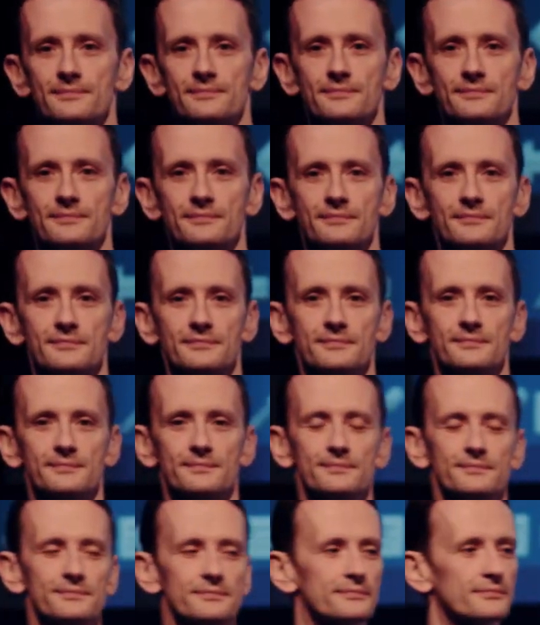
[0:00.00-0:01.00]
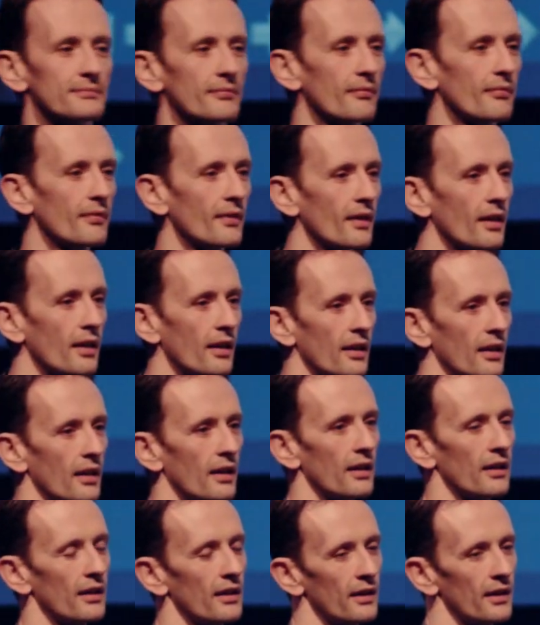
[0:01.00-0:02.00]

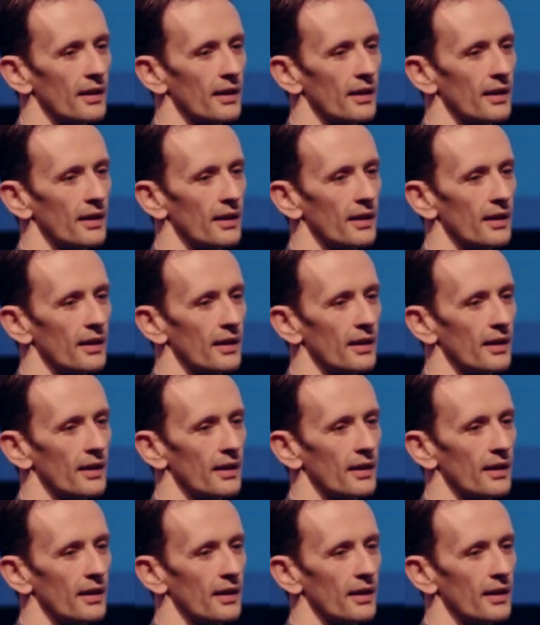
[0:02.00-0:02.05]
(silence)